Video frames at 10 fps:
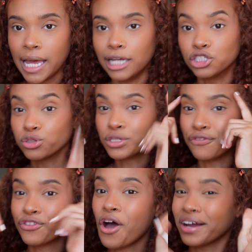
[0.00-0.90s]
intrusive
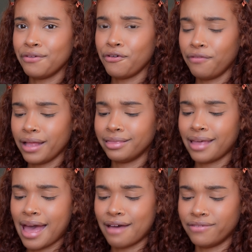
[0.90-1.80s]
thought. Enough of like
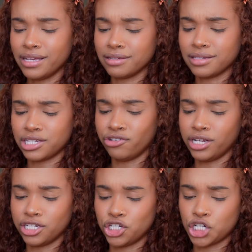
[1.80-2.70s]
the heavy,
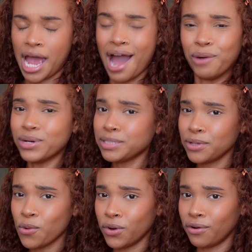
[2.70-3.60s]
serious chat. What's
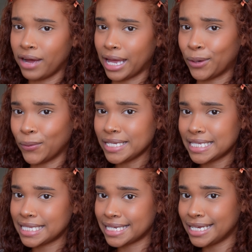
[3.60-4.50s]
been going on? What's
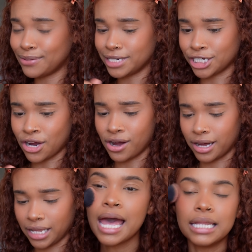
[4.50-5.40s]
tea with
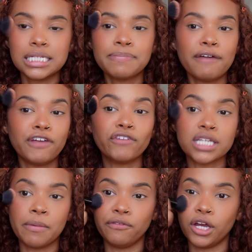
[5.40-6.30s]
y'all? Like, this is my favorite
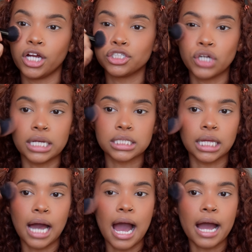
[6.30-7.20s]
time of year, trust.
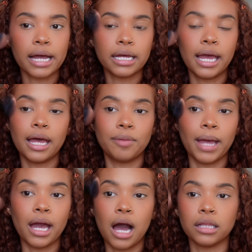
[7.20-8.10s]
Like I am
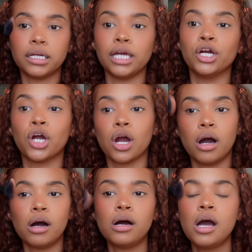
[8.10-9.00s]
a holiday
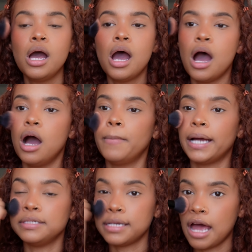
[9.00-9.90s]
girl. Um,
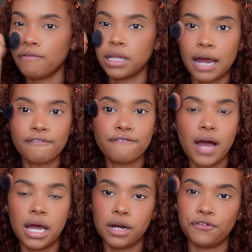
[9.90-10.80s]
I did have a lot of
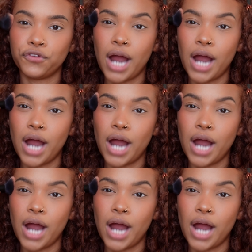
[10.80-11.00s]
fun for